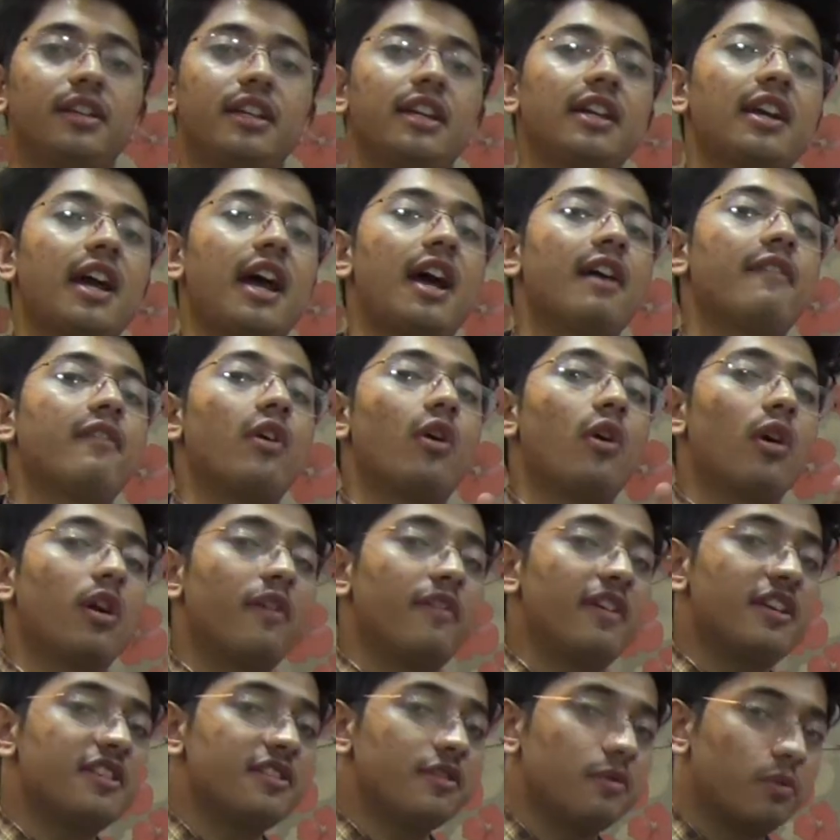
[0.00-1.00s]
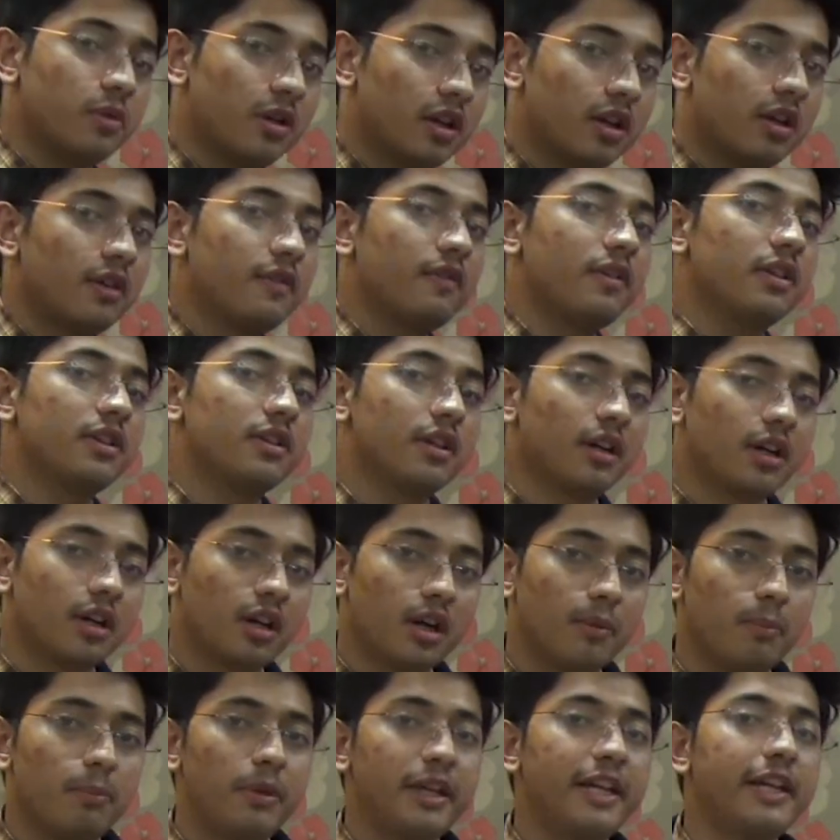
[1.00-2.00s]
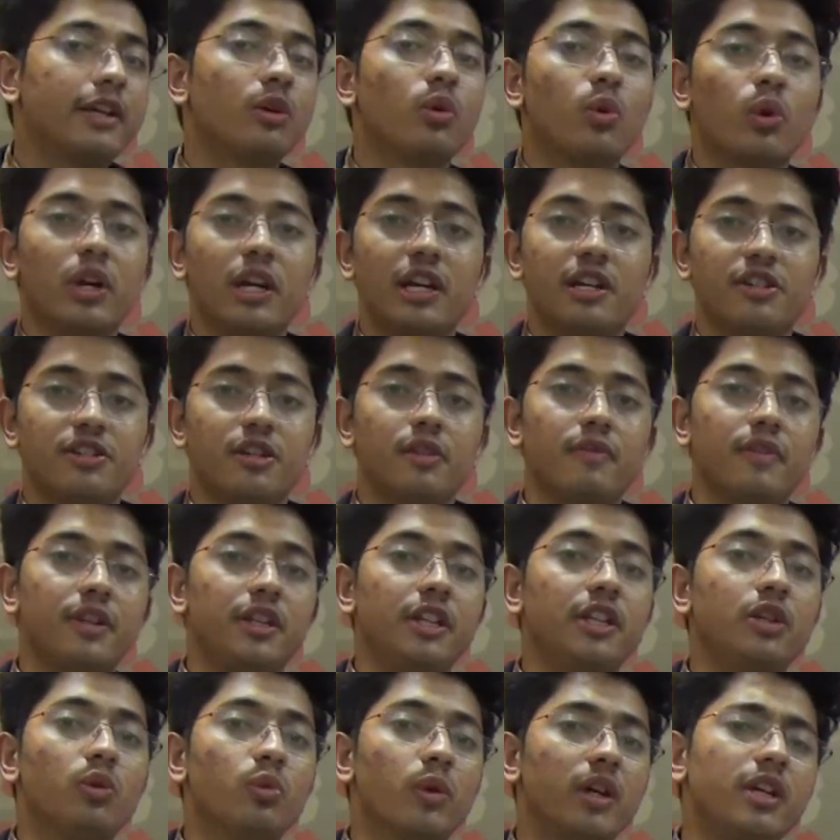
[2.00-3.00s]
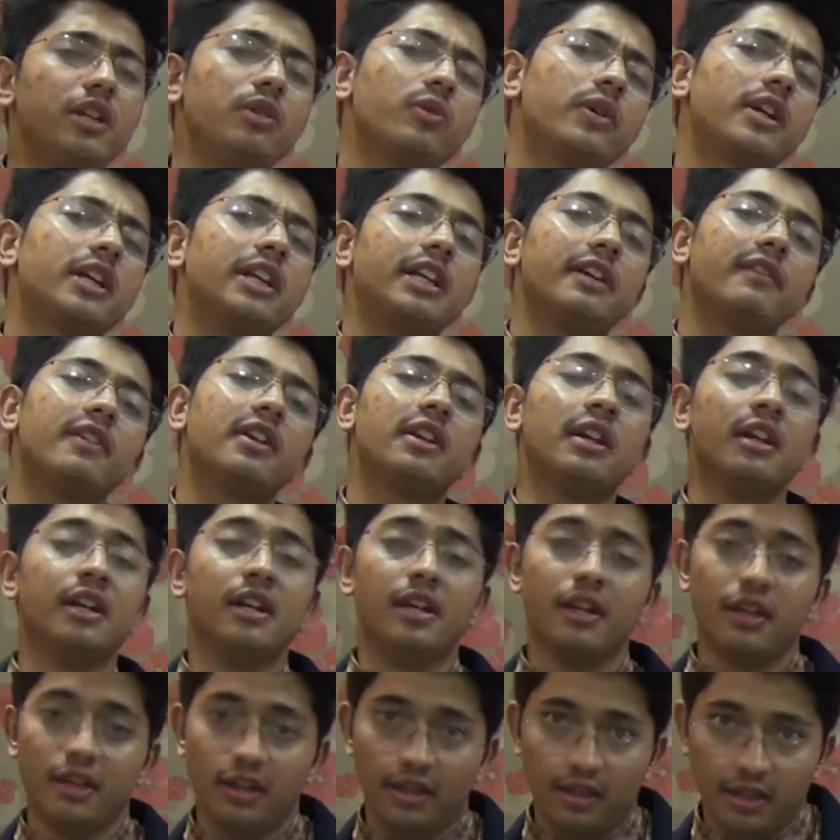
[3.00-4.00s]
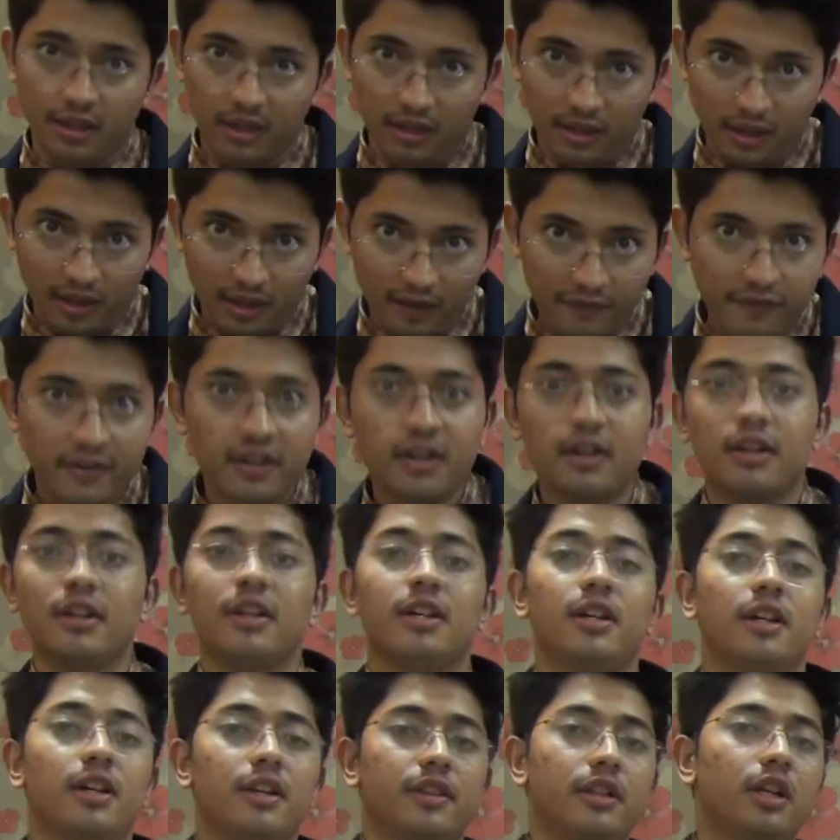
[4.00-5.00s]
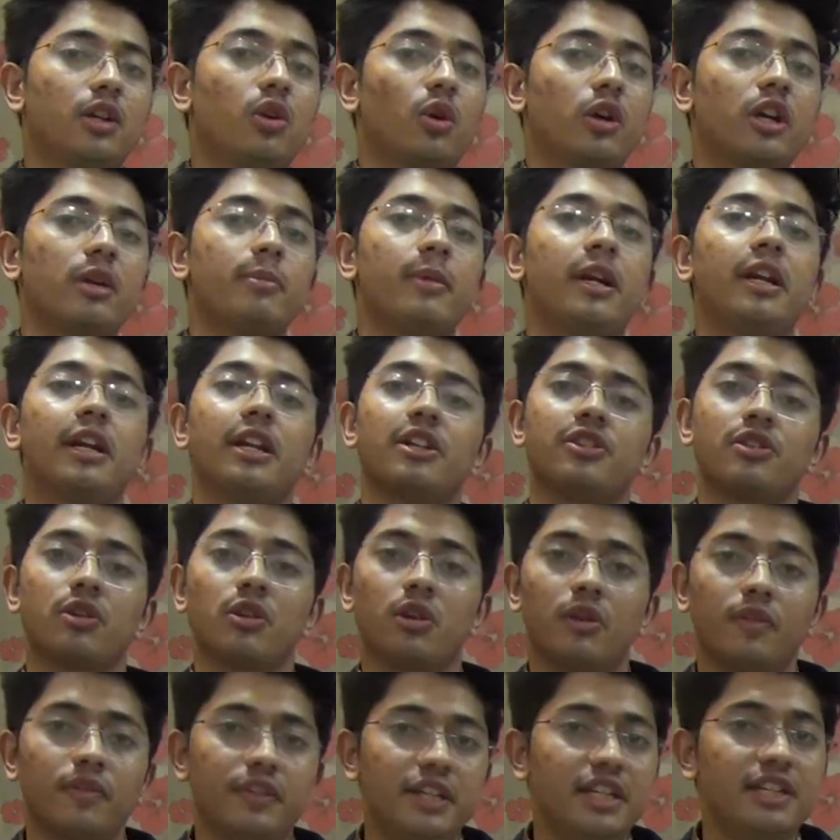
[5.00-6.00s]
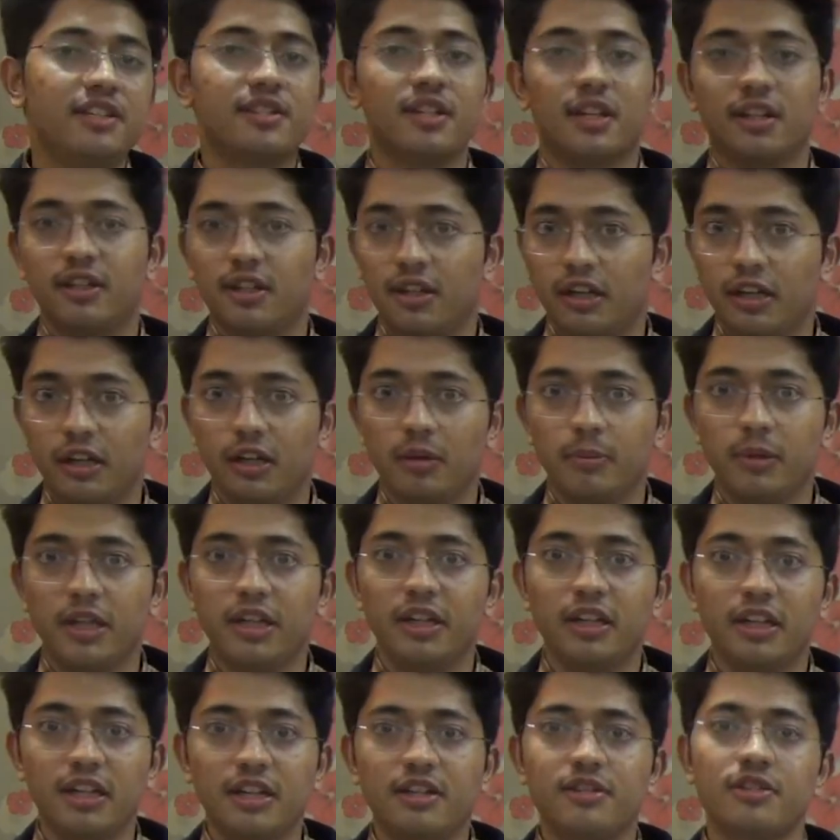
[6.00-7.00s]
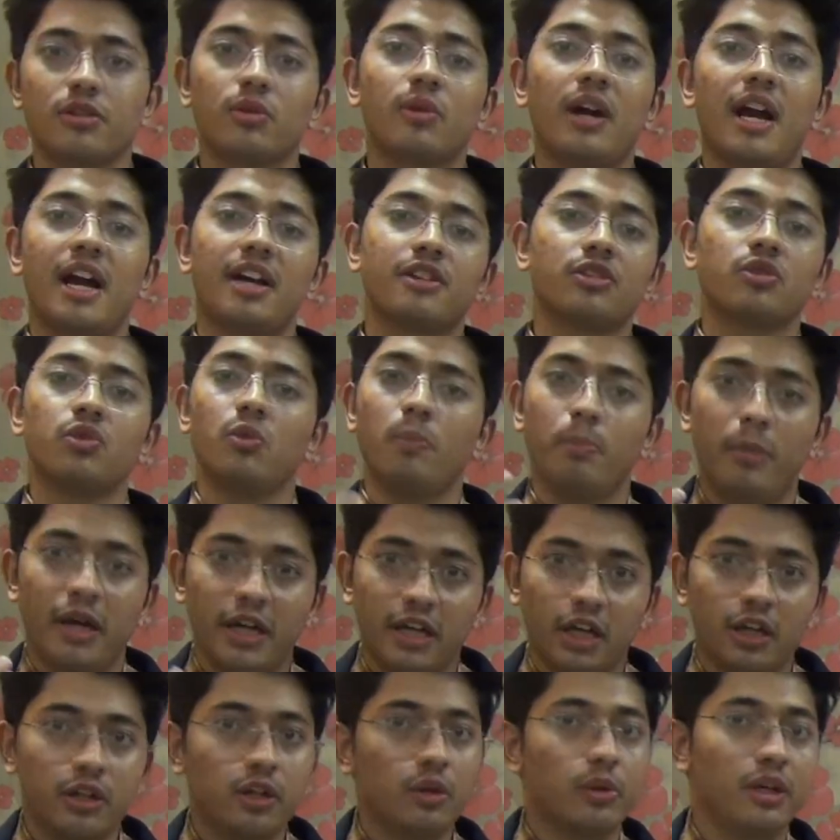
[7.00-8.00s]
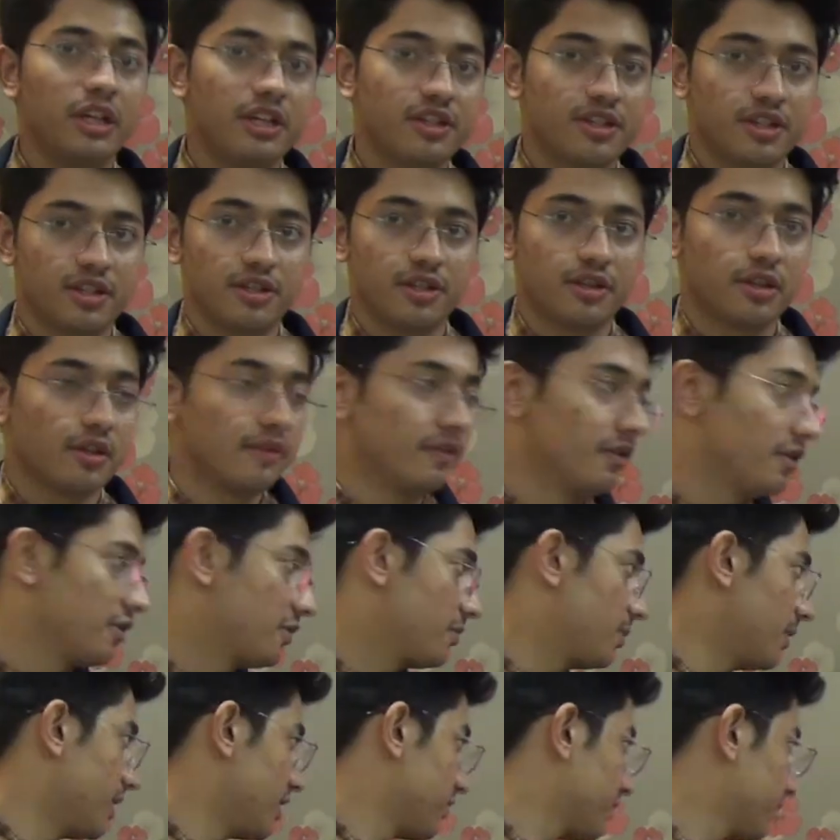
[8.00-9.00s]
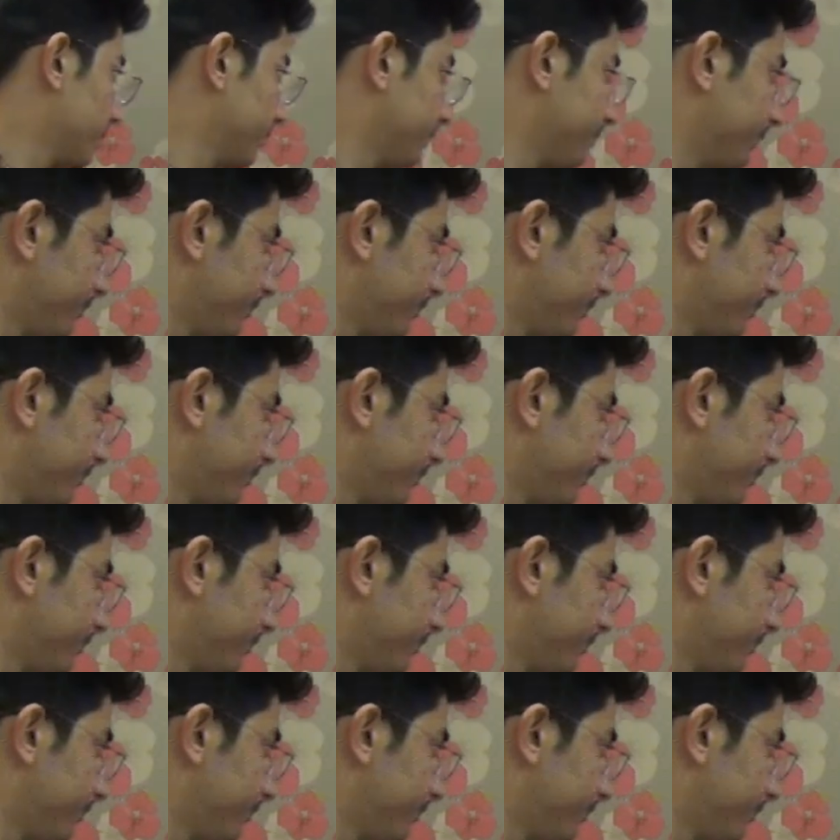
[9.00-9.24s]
they have always worked with a complete correlation with the UN, you can even refer the documentation of these other intermediaries so as to better your research in the first place.